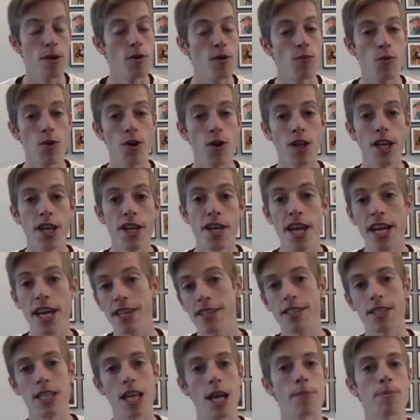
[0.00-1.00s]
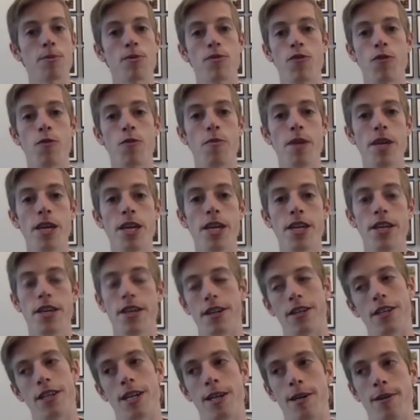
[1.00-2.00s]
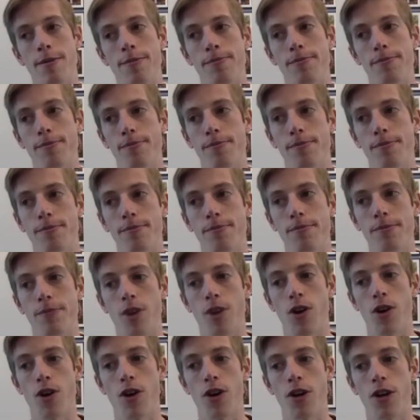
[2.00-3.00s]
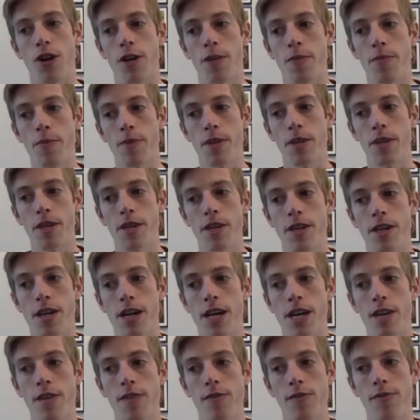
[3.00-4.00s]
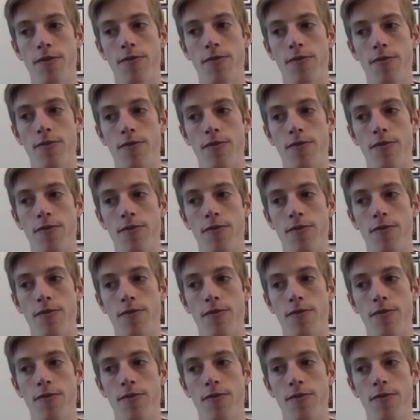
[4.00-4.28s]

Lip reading: Really next steps for me are going to be kind of